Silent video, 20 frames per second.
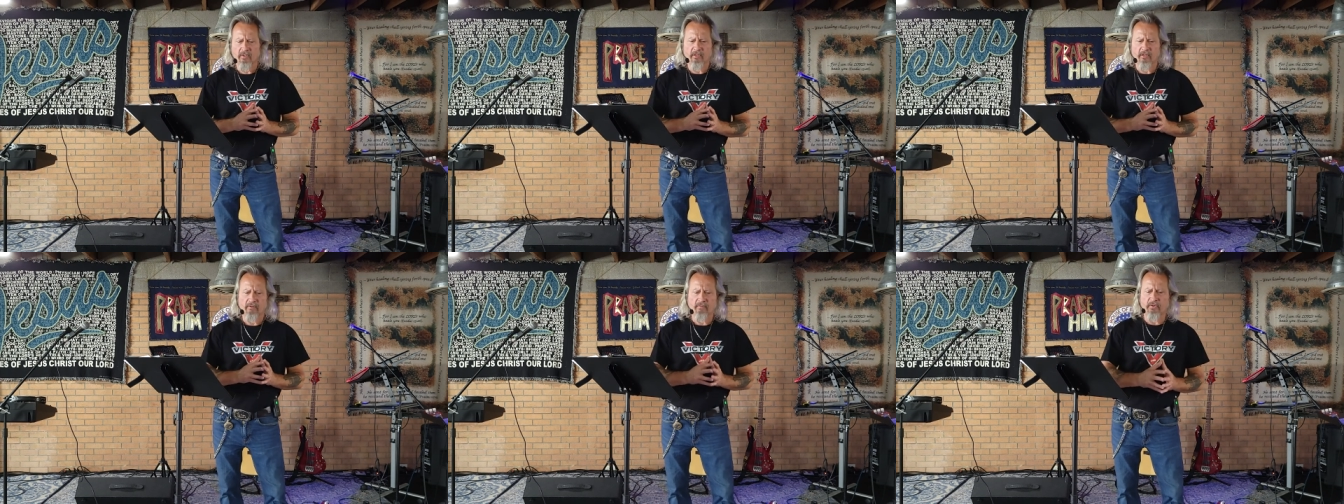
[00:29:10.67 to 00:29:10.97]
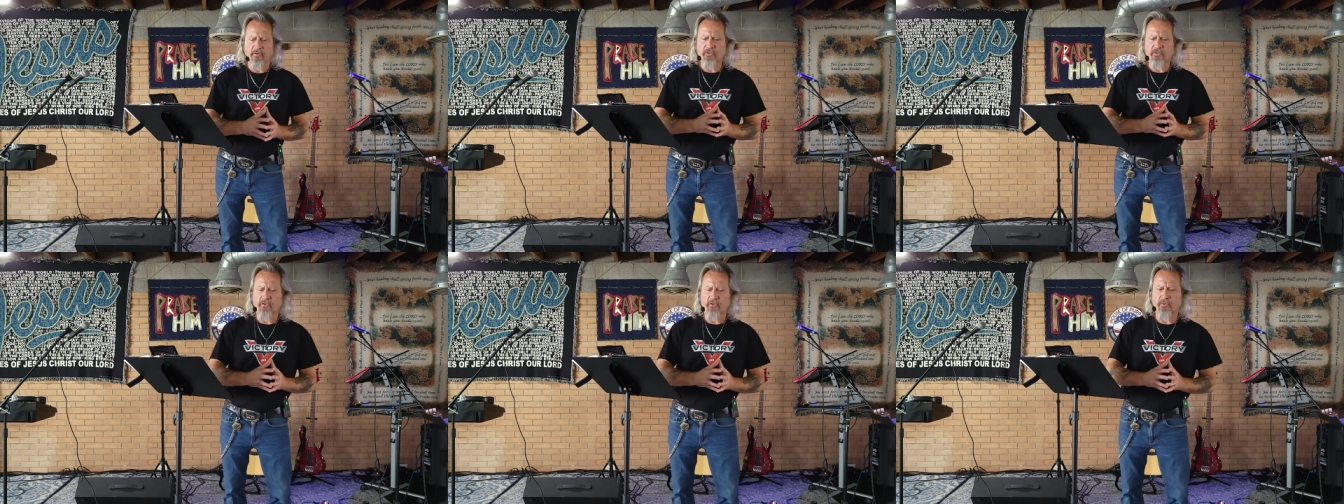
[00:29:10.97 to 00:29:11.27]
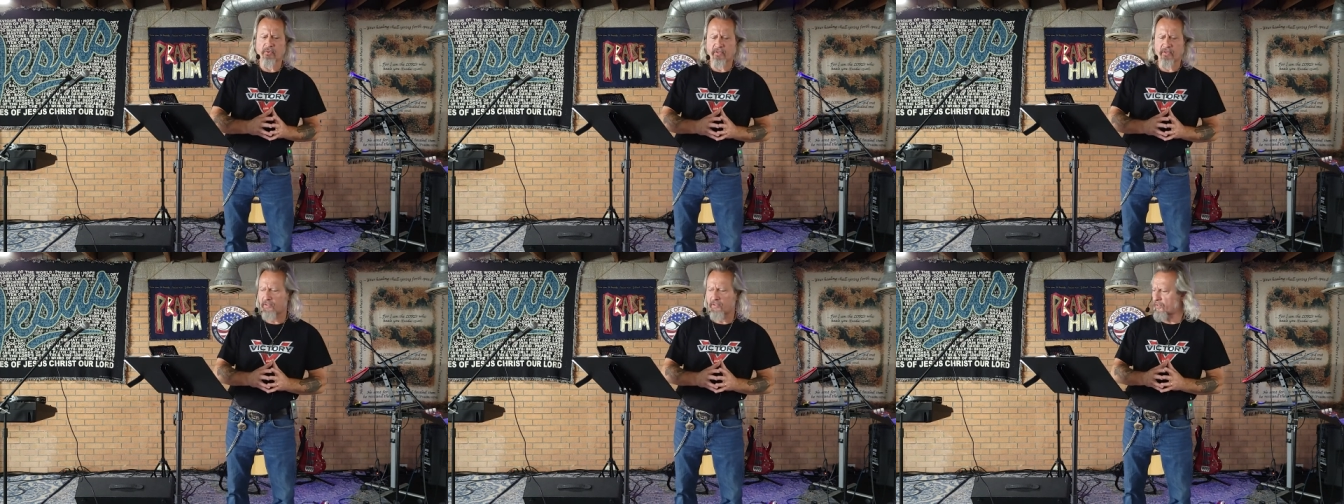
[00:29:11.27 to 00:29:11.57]
And verse
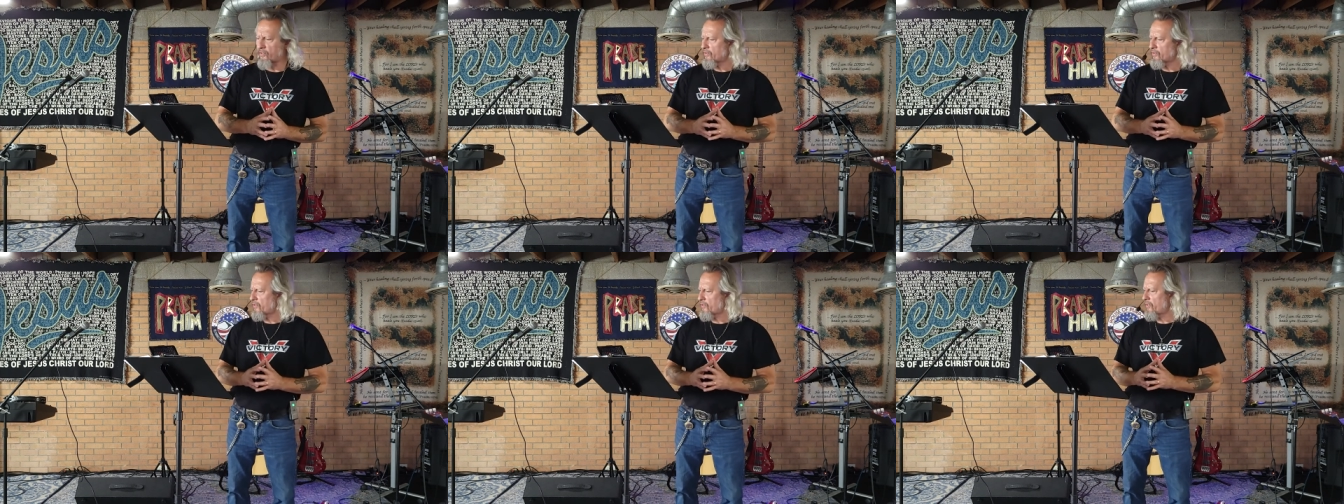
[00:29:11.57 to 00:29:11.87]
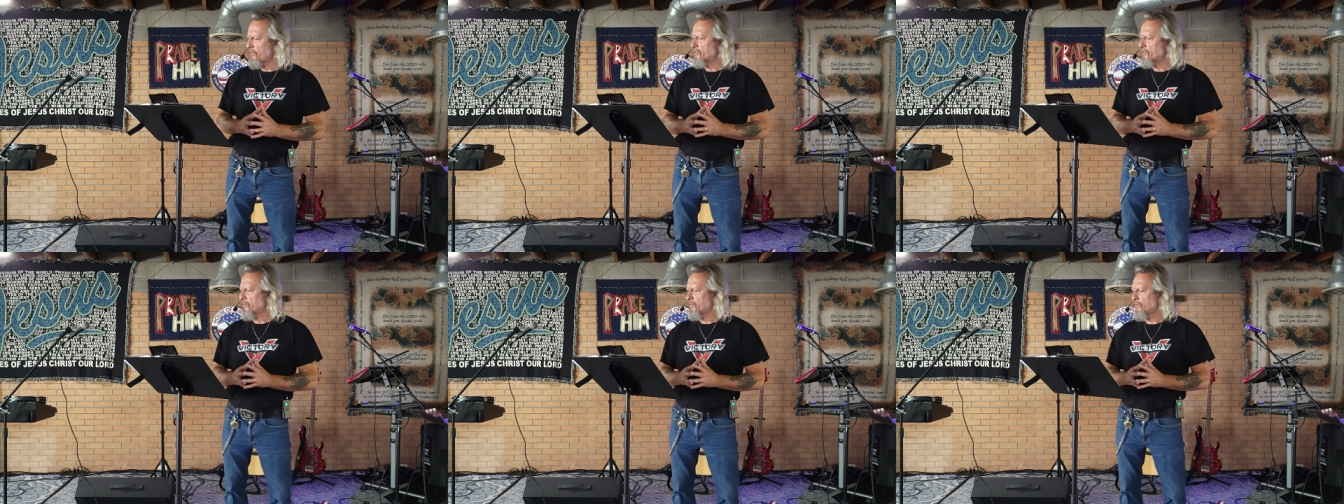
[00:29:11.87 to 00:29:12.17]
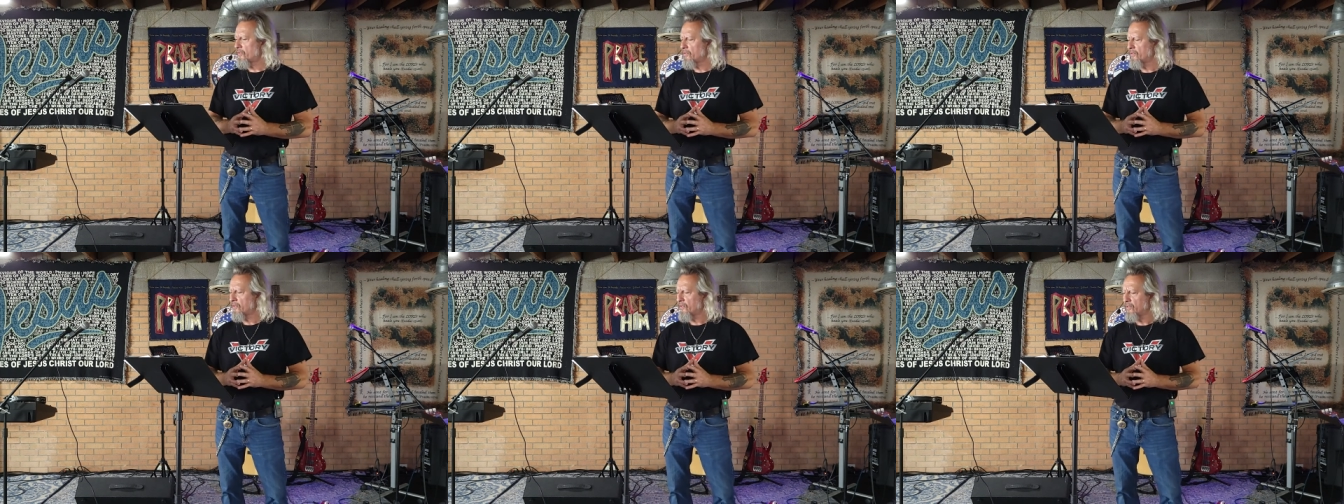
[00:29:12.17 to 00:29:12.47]
30 says
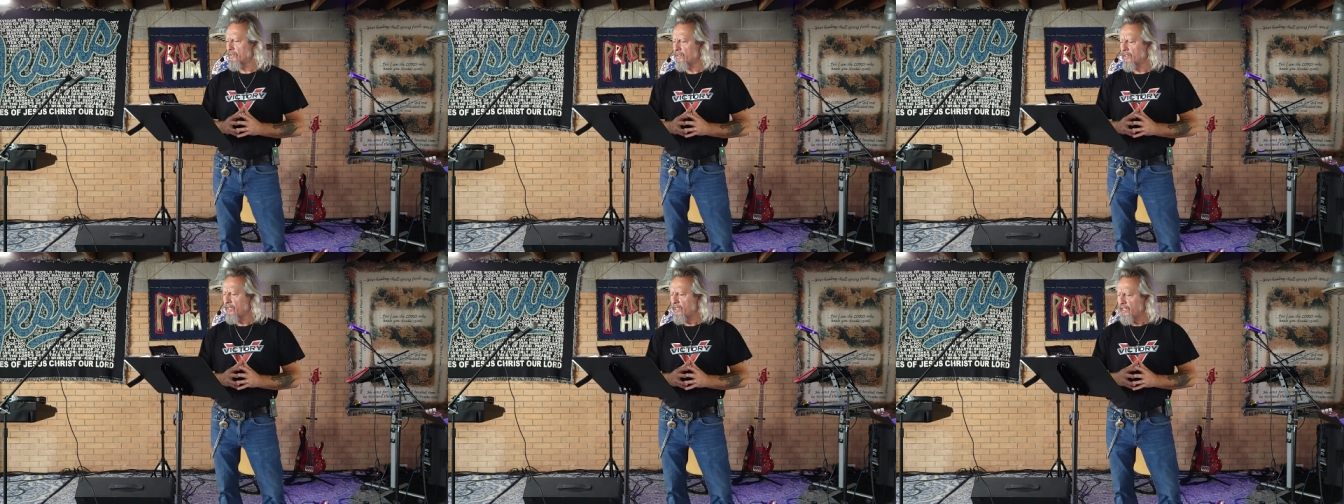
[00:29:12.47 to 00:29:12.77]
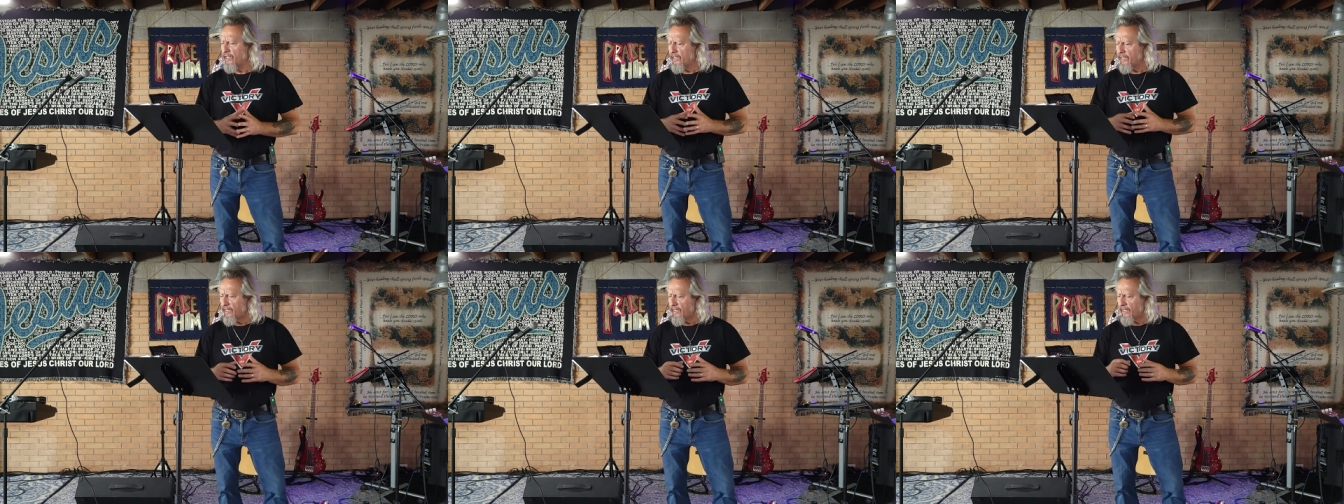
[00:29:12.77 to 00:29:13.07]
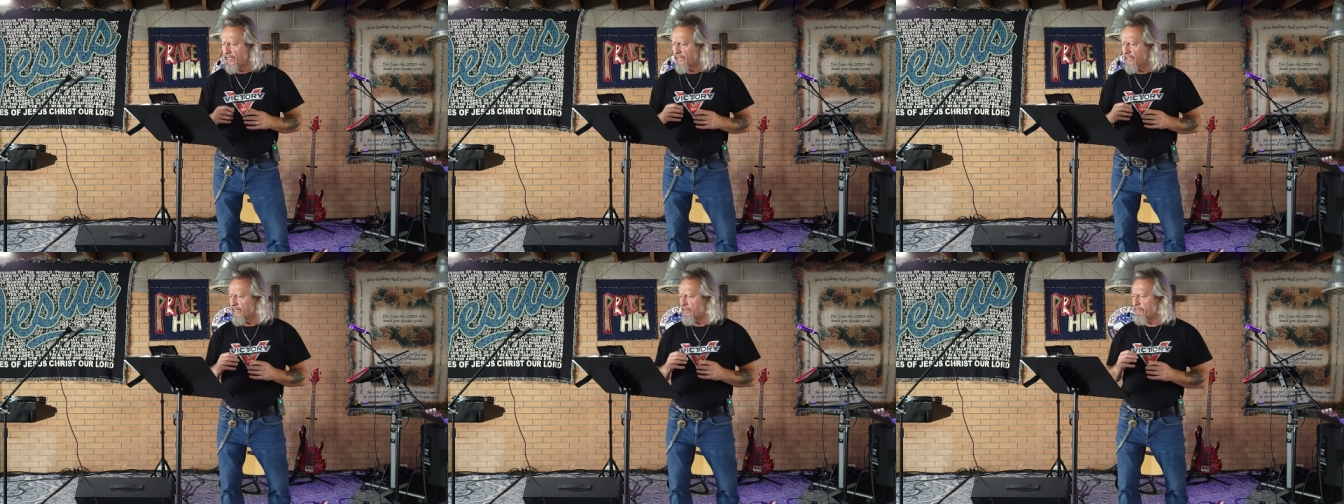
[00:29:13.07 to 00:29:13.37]
this
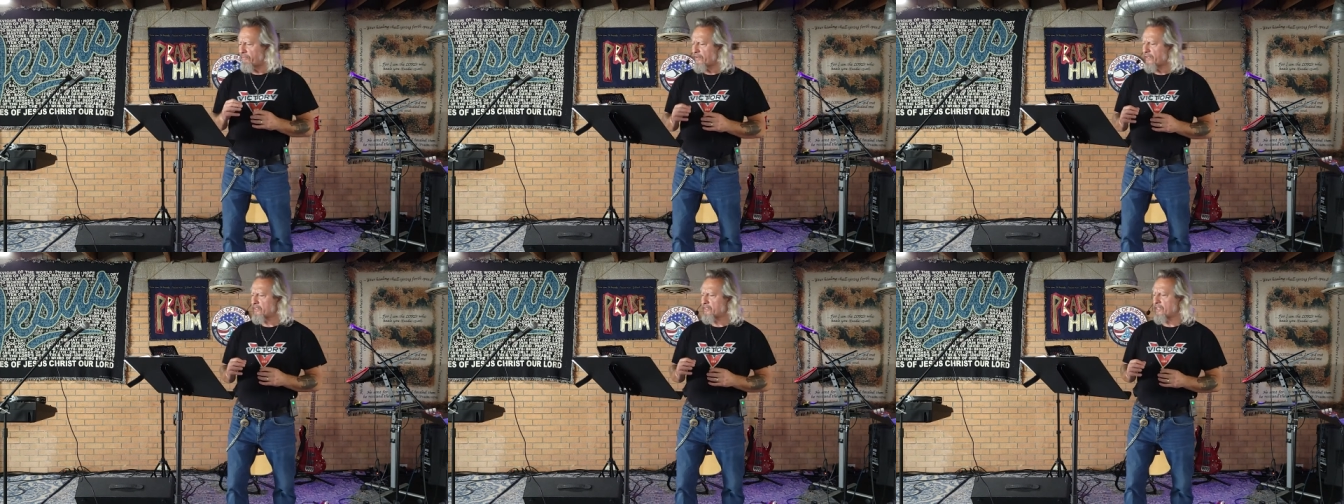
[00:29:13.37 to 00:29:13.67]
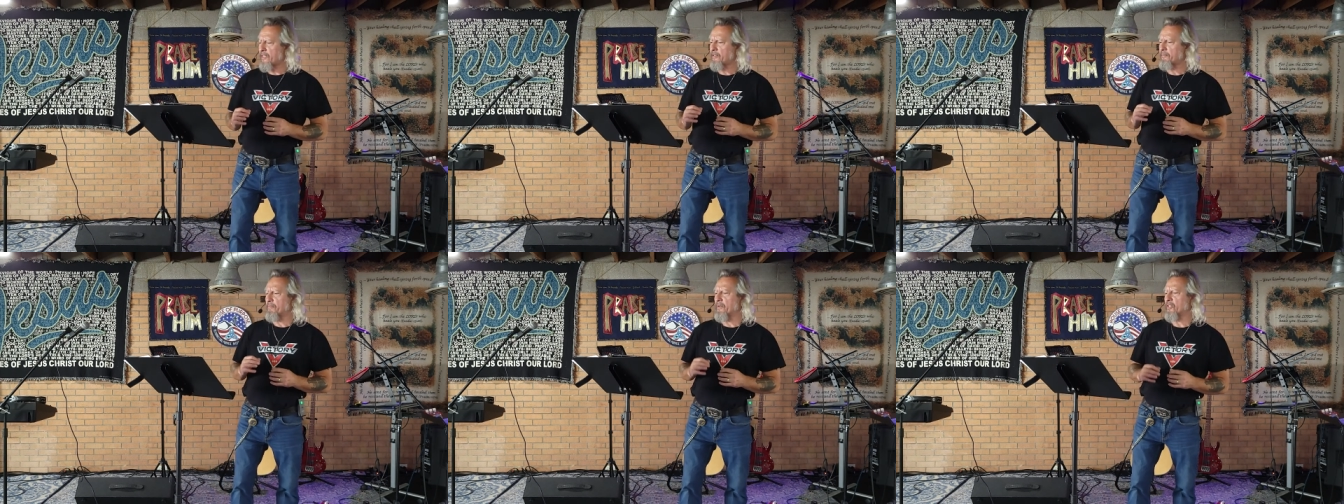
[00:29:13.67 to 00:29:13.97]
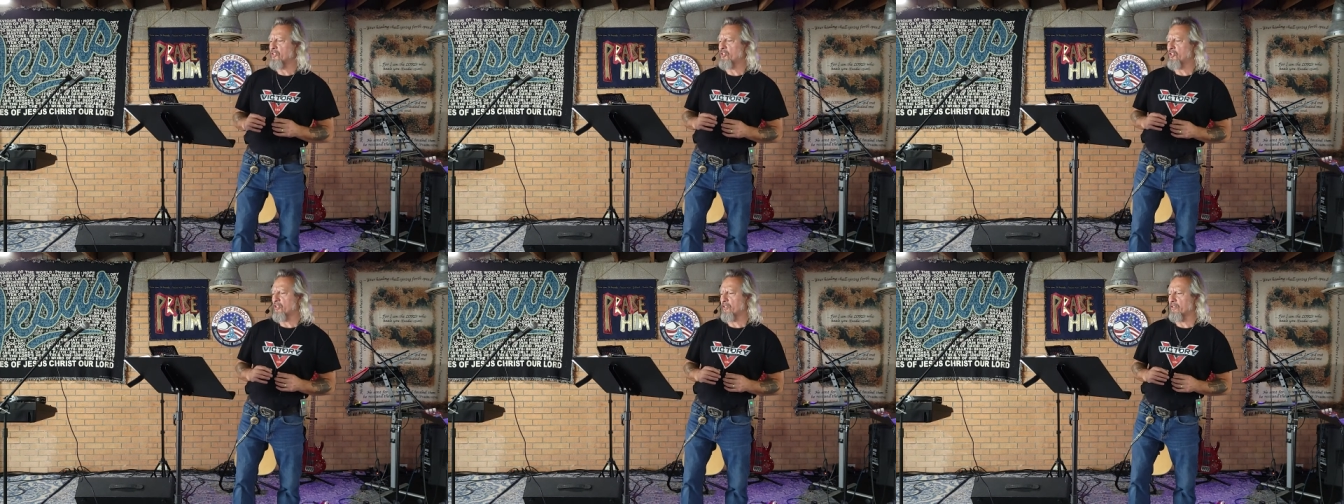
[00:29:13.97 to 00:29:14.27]
If I take
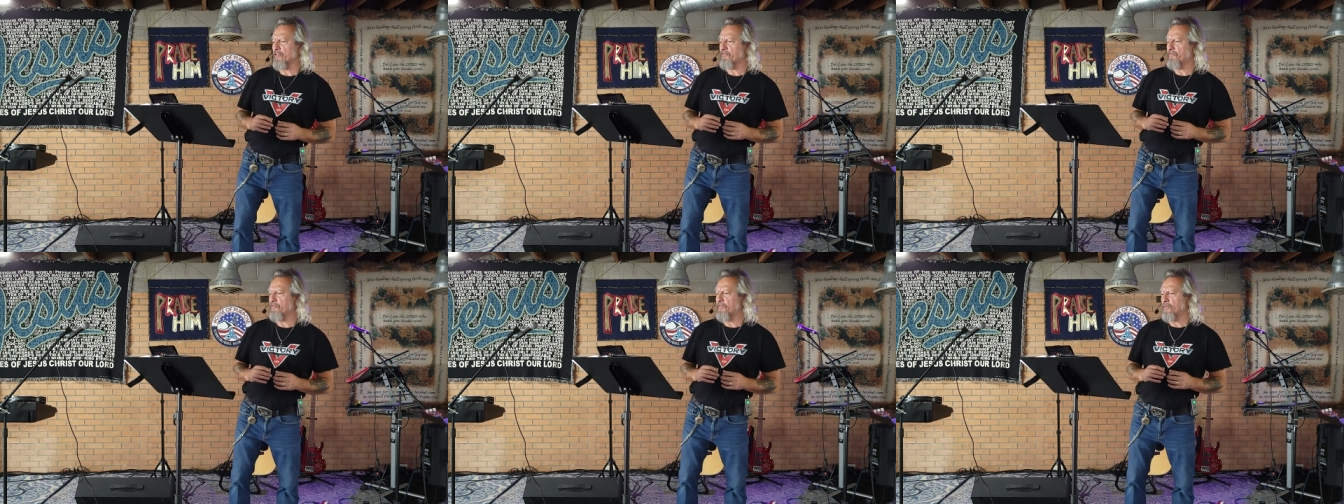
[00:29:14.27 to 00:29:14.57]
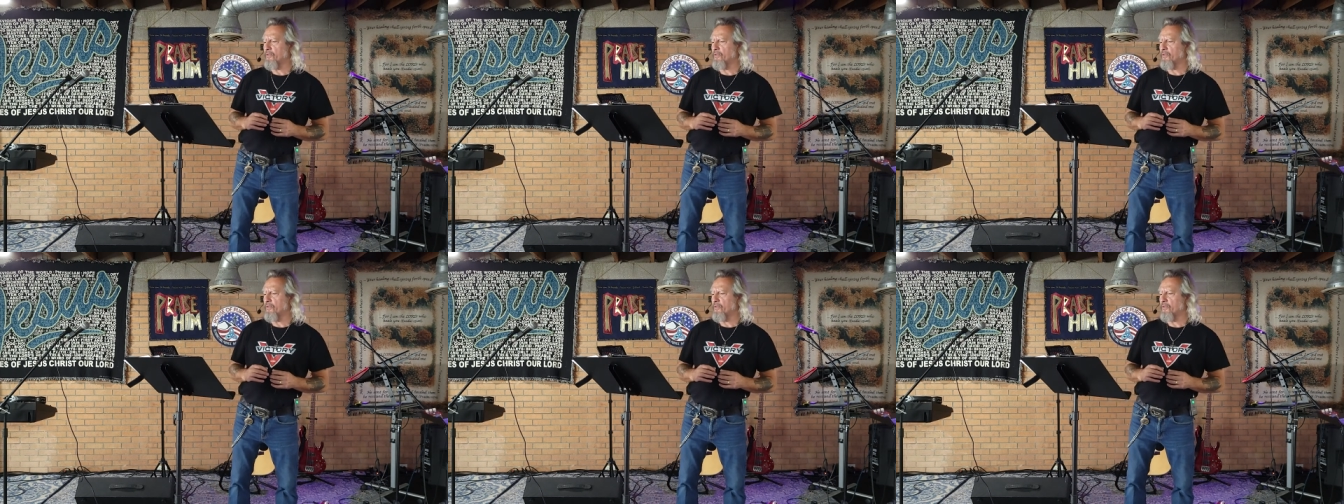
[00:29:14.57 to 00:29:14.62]
my share of